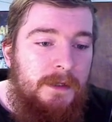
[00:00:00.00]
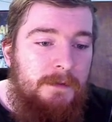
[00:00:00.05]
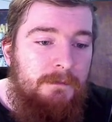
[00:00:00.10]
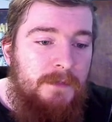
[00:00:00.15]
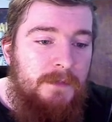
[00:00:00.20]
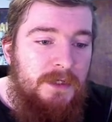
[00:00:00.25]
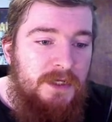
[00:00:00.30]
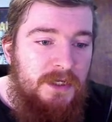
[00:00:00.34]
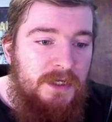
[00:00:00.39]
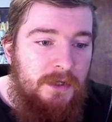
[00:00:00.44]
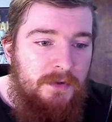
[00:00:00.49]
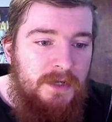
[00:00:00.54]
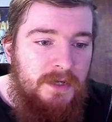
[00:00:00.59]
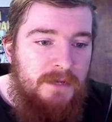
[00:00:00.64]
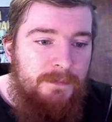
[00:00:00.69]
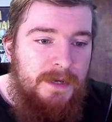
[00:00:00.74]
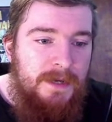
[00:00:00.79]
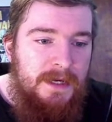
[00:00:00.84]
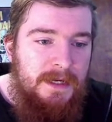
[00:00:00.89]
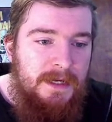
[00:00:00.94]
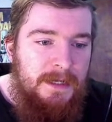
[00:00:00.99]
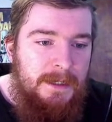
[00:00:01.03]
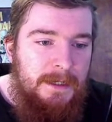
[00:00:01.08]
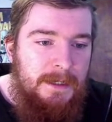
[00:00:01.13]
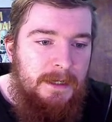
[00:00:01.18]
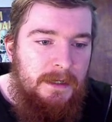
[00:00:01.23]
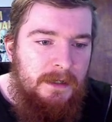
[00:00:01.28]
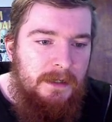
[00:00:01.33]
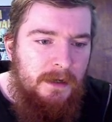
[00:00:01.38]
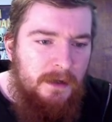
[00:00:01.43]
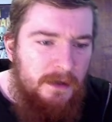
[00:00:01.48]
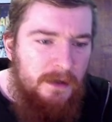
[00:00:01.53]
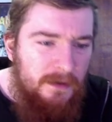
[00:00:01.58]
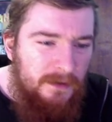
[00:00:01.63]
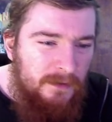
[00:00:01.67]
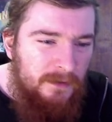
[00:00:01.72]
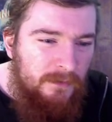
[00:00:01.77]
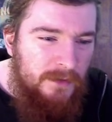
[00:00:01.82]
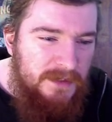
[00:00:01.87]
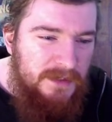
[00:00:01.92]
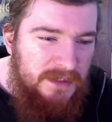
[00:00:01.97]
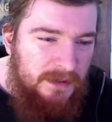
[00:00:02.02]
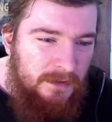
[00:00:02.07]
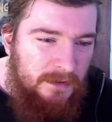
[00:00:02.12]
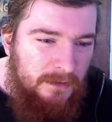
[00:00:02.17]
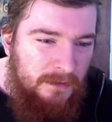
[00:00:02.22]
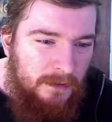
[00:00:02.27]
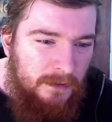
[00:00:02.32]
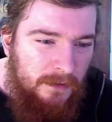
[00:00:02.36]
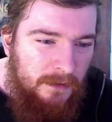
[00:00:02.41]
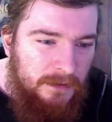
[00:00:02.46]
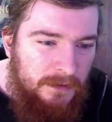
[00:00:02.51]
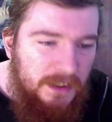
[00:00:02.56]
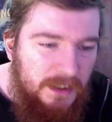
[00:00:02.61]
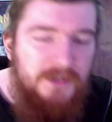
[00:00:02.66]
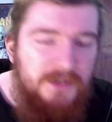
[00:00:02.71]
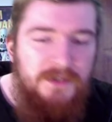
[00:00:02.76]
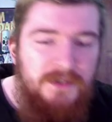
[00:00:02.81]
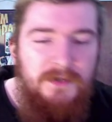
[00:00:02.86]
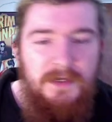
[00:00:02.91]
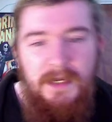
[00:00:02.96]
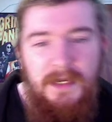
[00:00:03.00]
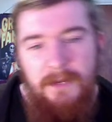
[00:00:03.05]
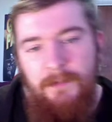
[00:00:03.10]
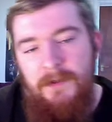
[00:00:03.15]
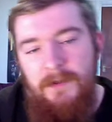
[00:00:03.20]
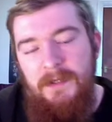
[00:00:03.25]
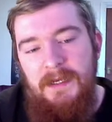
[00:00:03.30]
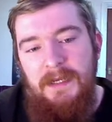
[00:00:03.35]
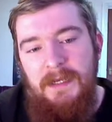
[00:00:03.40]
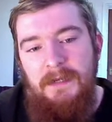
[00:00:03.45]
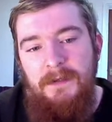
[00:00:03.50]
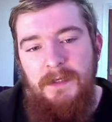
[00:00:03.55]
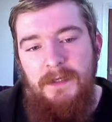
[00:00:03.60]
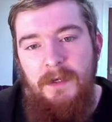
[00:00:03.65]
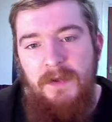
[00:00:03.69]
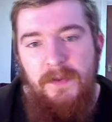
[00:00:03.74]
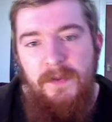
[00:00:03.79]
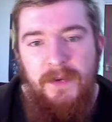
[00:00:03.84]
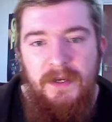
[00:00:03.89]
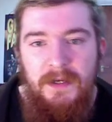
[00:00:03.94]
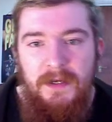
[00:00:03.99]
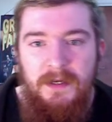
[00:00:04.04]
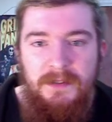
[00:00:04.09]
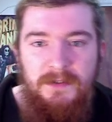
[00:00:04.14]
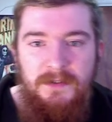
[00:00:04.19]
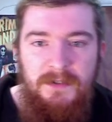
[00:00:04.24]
Yogi Bear, what is it called? Cartoon Caper. Okay, Yogi Bear Cartoon